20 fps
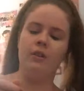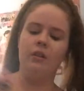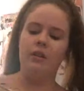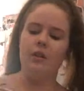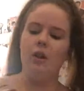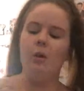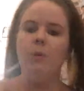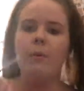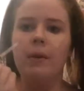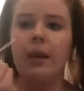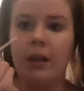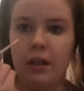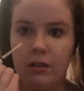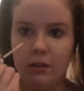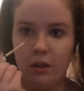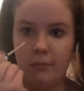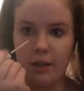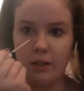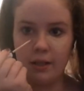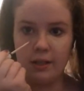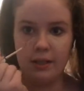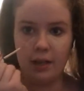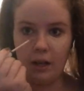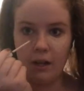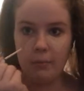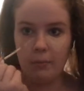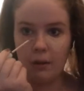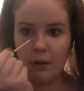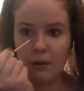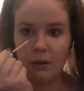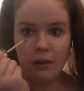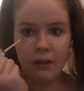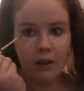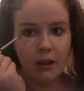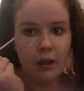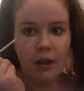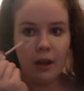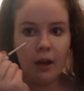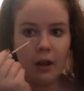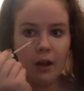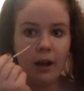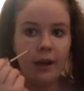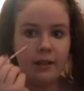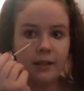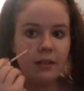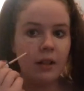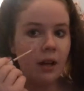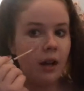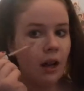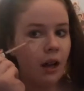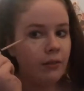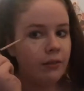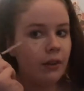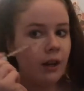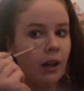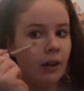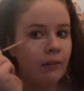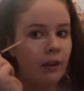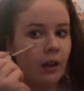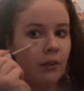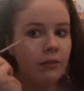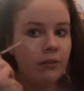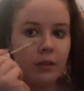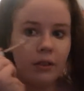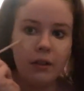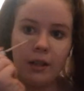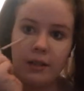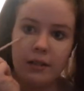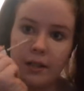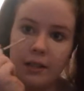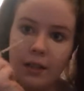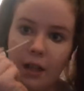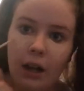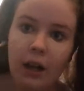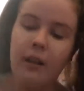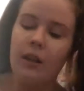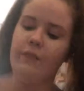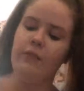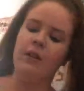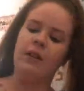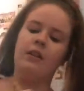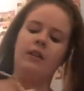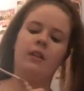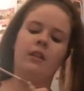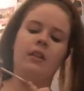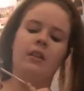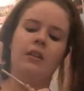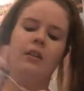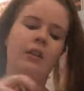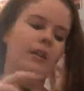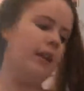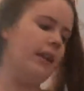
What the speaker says: I don't wanna talk. Yeah, I don't need no